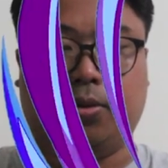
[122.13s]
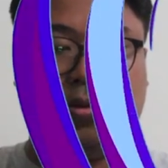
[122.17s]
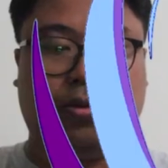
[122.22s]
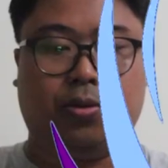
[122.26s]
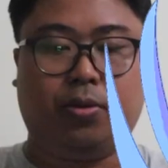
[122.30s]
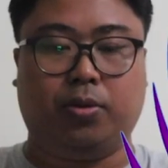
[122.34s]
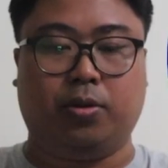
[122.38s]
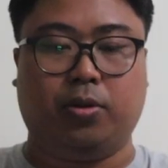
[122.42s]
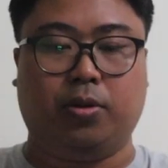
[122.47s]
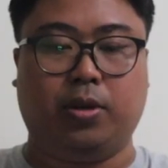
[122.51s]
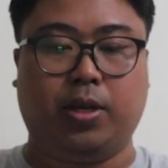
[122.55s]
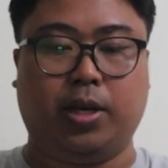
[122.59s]

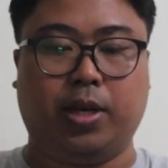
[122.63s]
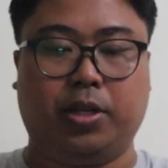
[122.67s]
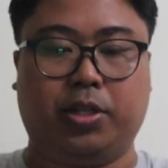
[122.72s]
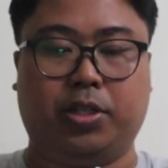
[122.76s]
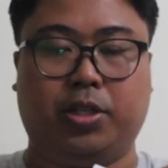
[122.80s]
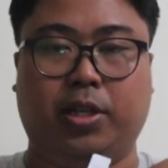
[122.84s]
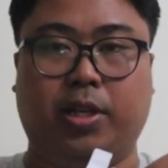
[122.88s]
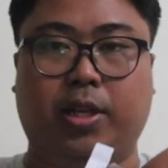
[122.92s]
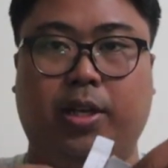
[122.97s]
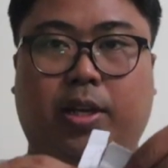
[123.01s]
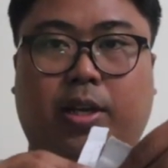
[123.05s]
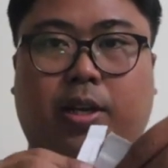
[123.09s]
to
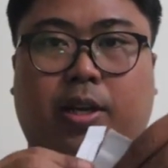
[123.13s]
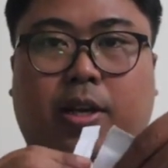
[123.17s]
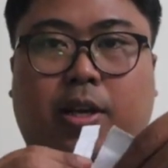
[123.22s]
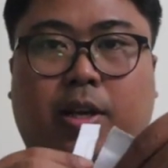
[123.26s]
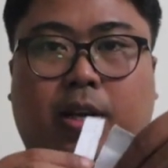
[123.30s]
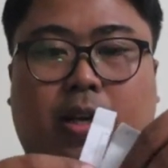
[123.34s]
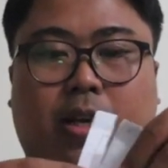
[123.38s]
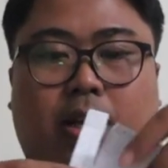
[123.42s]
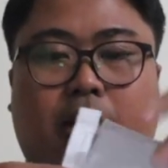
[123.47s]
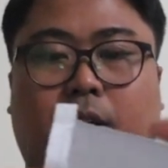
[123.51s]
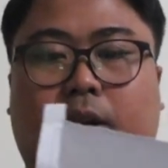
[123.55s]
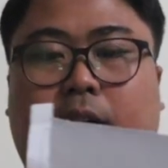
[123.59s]
actually
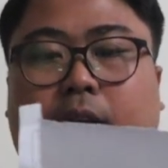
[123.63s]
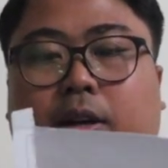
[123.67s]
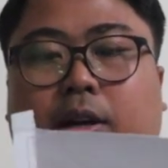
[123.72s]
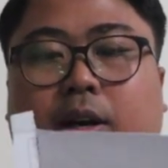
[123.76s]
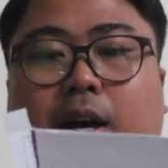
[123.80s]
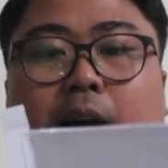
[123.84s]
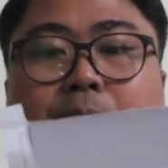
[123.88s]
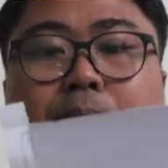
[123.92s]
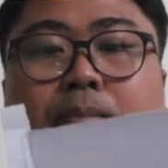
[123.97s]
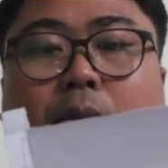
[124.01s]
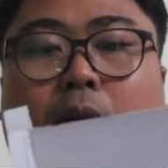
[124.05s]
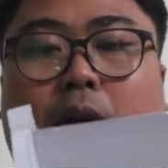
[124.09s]

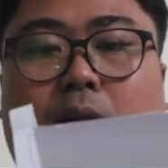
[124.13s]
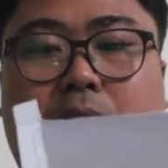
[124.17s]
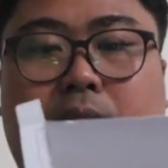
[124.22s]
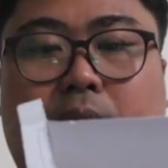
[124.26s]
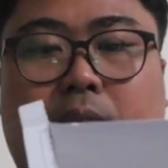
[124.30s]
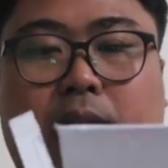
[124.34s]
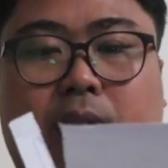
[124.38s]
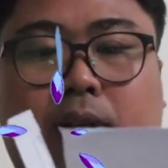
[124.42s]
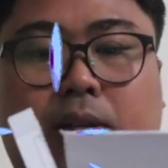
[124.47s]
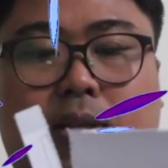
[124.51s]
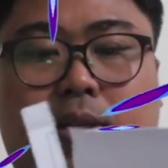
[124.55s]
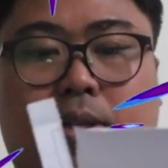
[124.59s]

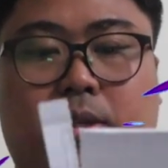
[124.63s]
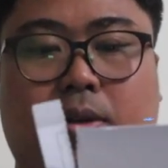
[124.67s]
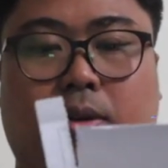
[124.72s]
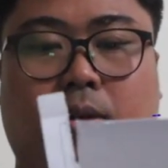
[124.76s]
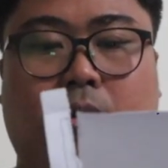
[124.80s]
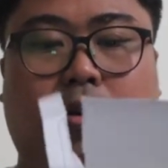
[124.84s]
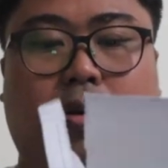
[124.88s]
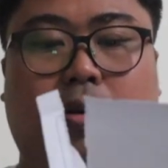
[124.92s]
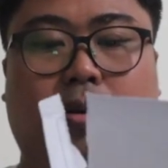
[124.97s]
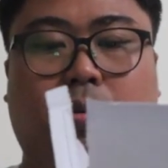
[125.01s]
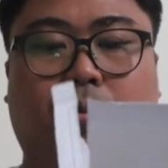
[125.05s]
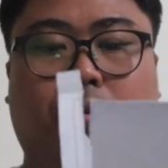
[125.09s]
unboxing this,
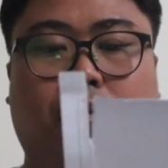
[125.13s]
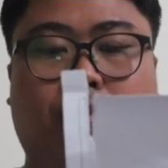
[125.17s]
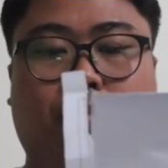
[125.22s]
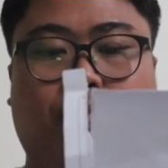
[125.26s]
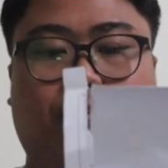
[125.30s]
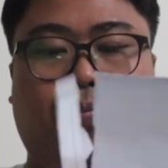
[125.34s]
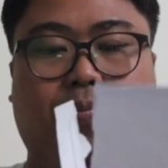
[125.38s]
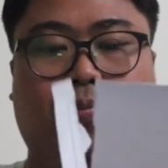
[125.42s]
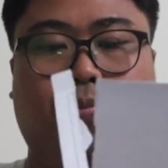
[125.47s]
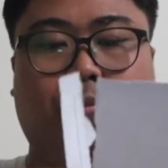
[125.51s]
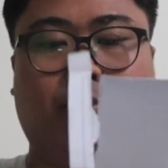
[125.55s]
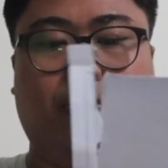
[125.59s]
or
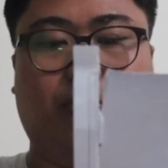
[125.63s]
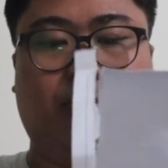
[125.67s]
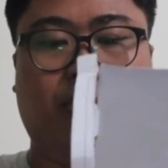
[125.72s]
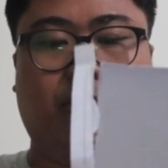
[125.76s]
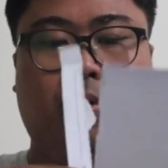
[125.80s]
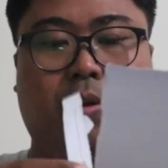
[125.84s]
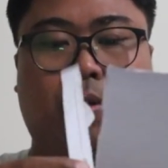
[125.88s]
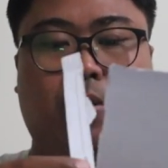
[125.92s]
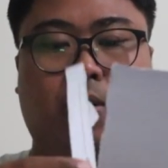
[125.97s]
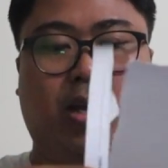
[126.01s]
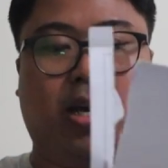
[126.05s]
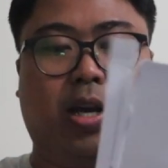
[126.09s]

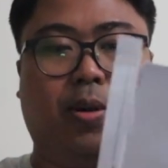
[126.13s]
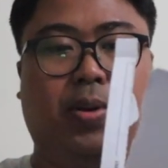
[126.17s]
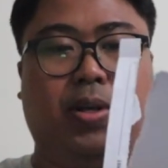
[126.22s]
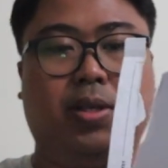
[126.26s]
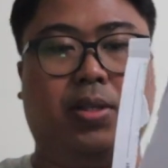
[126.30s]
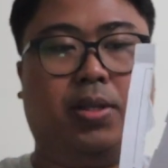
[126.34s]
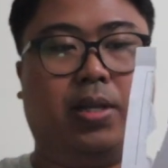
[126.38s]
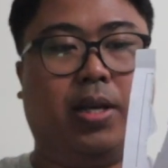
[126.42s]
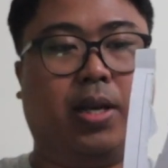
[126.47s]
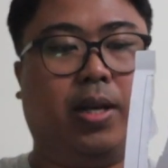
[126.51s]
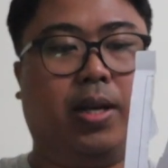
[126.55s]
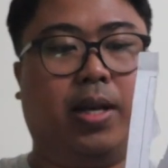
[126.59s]
I
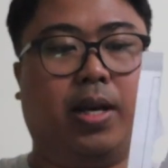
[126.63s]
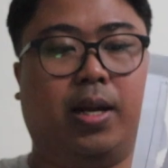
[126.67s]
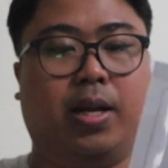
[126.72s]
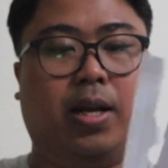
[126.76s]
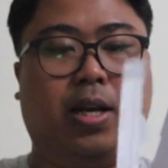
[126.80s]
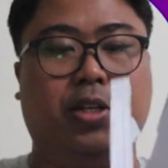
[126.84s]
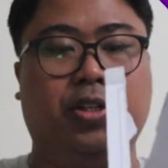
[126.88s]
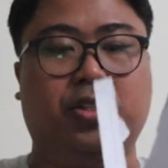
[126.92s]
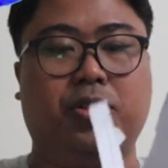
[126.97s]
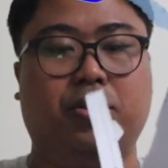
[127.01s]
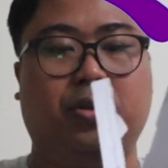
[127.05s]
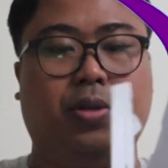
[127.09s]
must say that
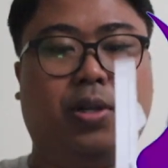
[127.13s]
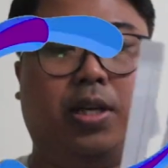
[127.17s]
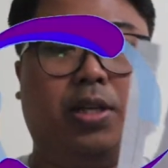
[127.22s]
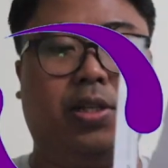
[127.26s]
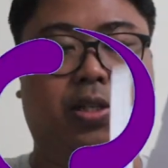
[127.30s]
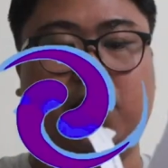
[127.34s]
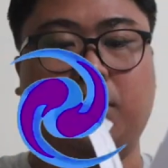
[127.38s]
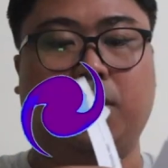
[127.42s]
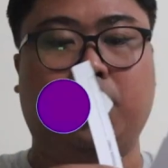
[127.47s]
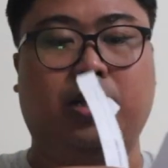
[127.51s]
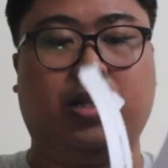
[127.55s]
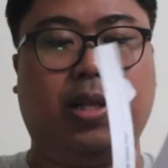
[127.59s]
I should
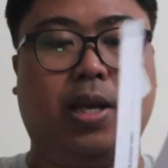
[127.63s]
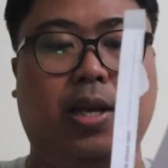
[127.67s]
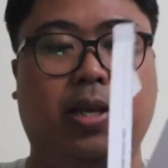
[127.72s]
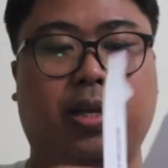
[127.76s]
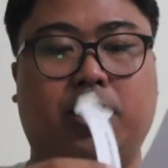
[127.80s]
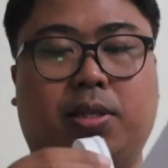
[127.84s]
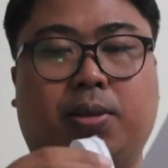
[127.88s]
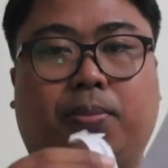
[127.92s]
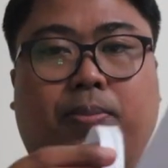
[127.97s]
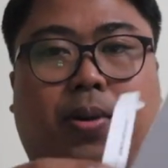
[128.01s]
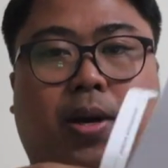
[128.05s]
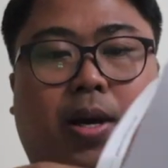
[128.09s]
actually tear
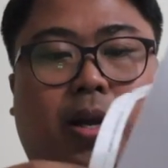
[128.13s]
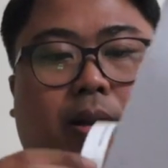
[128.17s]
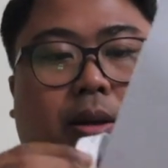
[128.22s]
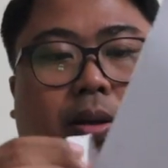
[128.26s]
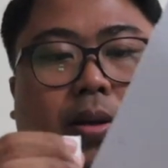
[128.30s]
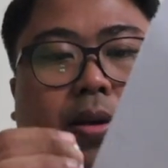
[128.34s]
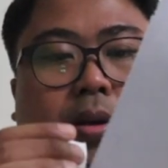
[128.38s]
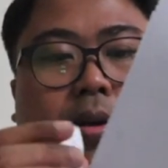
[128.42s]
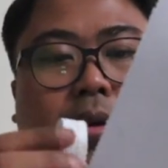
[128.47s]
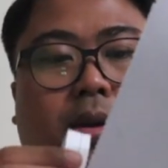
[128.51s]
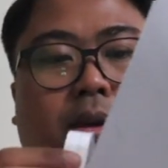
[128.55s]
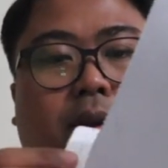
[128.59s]
this apart.
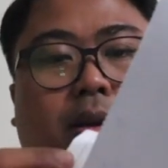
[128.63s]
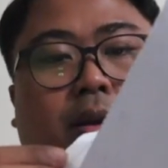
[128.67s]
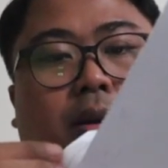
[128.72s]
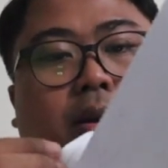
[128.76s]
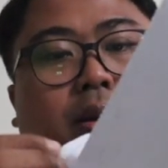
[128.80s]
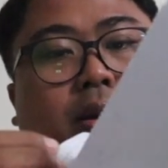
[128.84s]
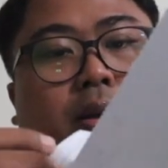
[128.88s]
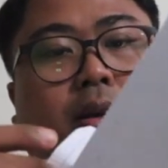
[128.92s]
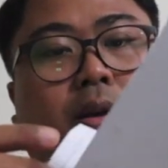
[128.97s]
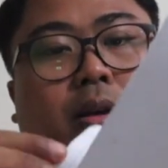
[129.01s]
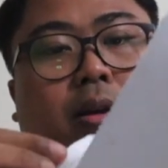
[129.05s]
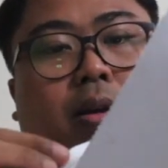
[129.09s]

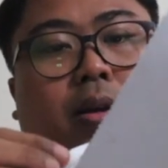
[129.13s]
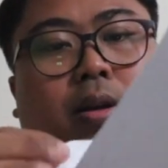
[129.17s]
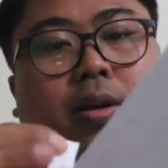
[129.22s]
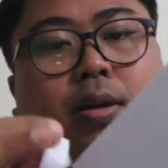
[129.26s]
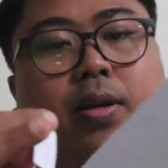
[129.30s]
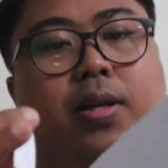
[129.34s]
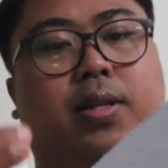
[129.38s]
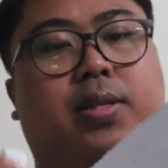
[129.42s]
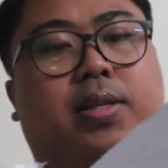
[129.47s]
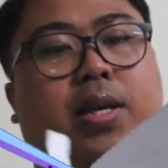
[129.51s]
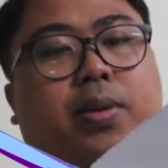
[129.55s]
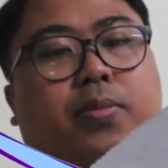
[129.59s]

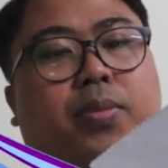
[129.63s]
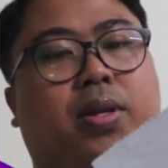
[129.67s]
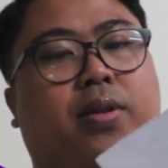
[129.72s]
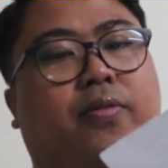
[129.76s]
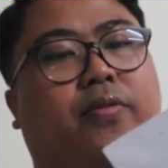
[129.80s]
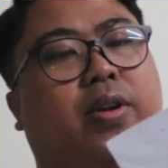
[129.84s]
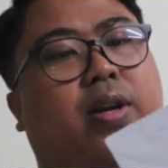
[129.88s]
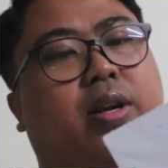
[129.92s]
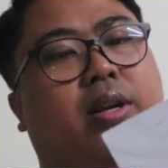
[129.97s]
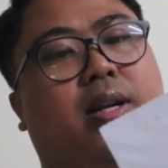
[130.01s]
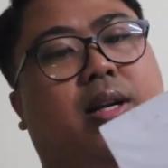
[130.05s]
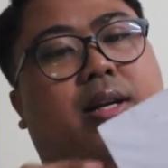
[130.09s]
They sent me a
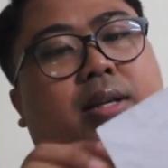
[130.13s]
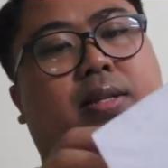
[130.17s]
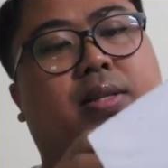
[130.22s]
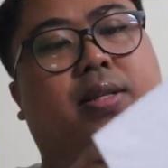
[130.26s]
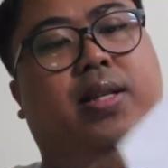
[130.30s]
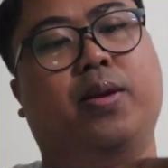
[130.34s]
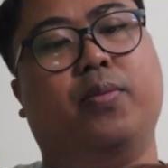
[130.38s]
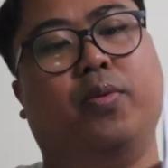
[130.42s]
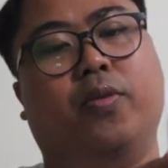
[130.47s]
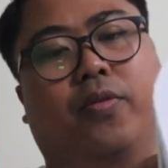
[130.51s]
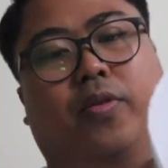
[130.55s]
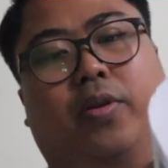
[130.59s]
very nice
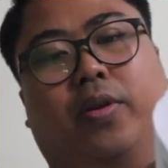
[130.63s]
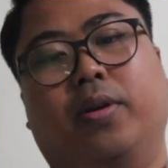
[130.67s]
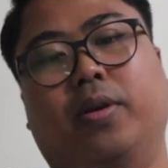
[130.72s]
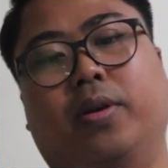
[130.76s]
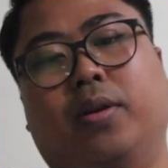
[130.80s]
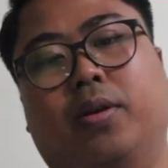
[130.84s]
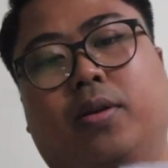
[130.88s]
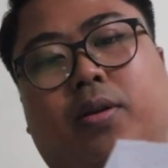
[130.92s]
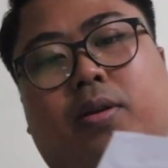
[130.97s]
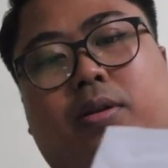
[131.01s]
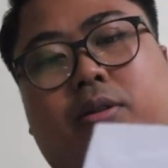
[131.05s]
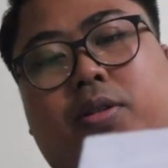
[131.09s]
stamp over
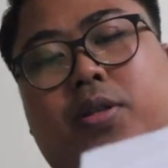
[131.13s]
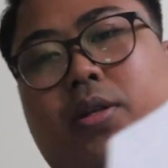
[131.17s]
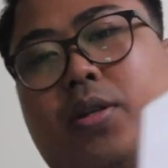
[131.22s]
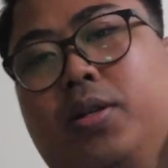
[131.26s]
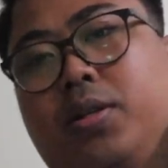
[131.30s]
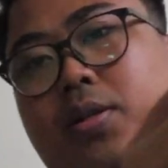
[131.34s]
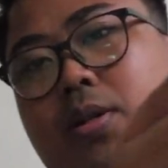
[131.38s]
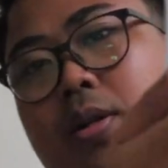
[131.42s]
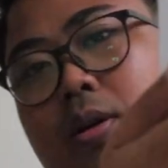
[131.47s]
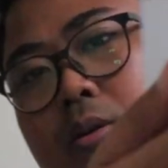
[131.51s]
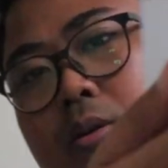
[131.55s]
here. Check this